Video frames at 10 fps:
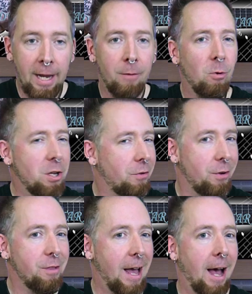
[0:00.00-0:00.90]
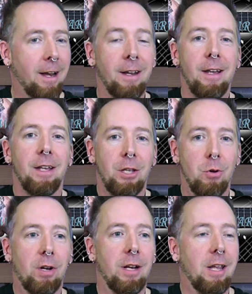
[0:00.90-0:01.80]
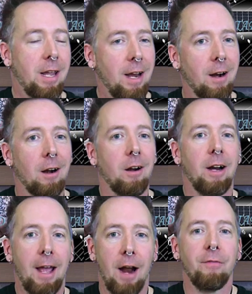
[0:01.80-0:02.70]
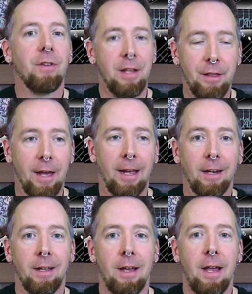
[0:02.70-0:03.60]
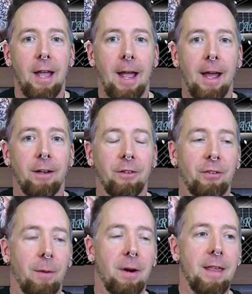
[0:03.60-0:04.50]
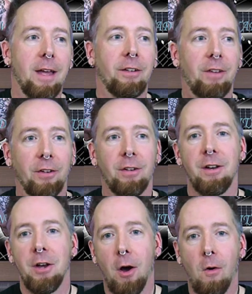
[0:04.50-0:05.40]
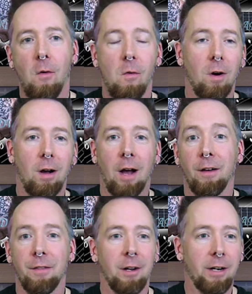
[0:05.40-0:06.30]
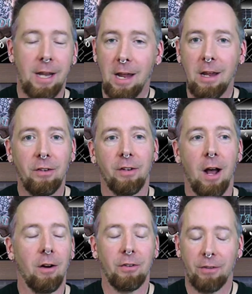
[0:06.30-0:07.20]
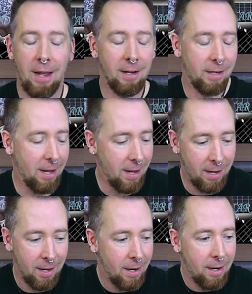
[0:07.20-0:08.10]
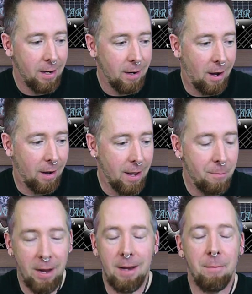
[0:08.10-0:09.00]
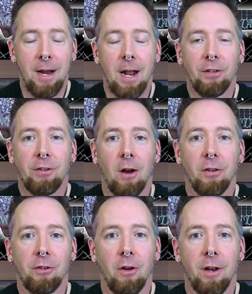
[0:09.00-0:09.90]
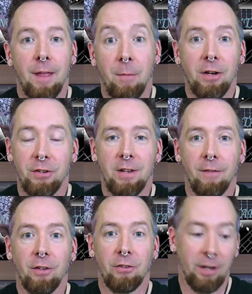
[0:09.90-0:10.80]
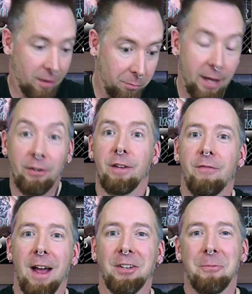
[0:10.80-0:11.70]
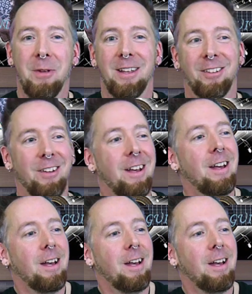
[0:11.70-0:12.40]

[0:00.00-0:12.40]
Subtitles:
And when you do that, you can hear everything. And somebody that doesn't know their keys and how to stay in key, it may not sound as good, and they might just have to stick to blazing fast speeds.